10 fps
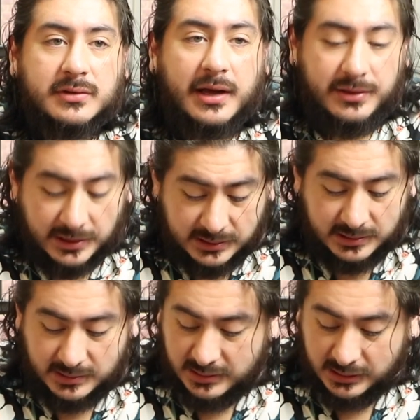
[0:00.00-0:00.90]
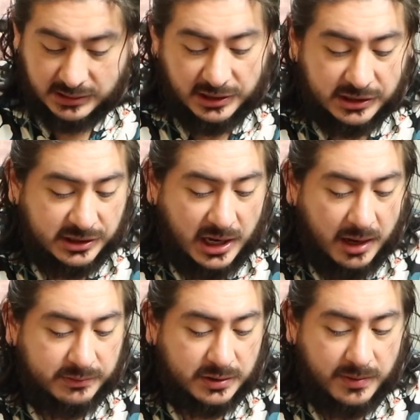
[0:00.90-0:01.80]
Like this dish
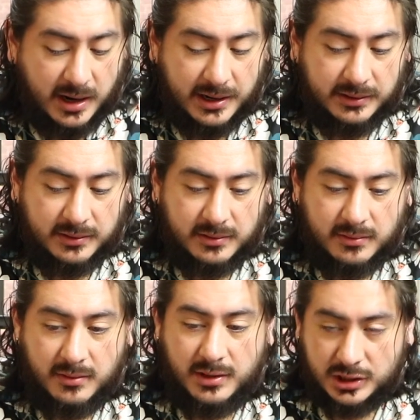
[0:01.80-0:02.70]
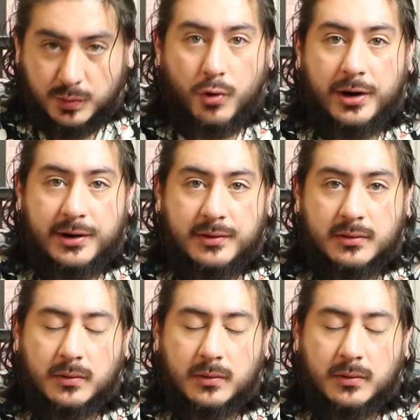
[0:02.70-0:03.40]
came to mind this morning.